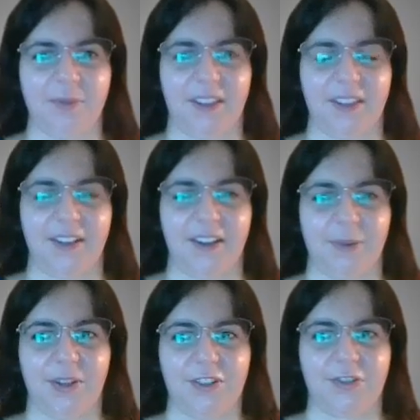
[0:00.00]
with
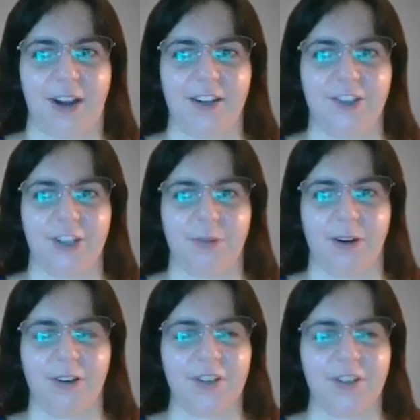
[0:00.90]
strategy,
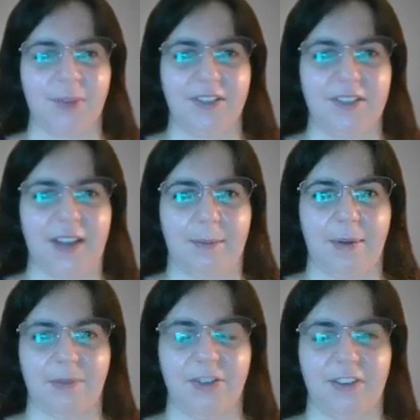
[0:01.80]
what are some of the top
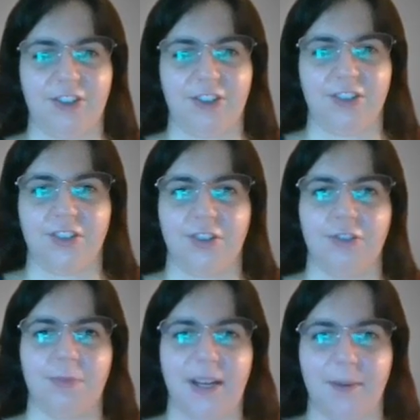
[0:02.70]
observations
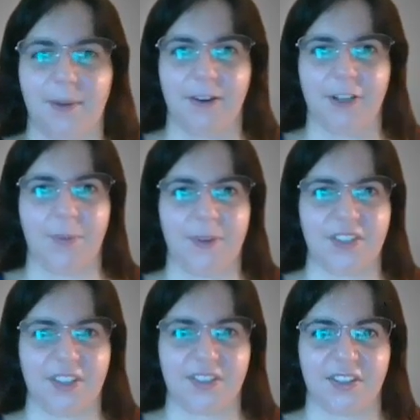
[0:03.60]
you've made about your
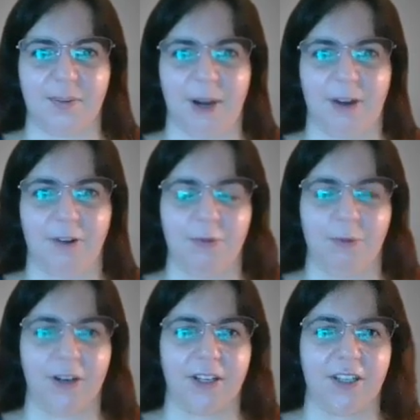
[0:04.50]
business and about
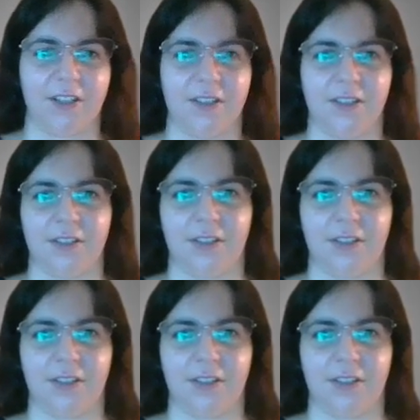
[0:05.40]
working in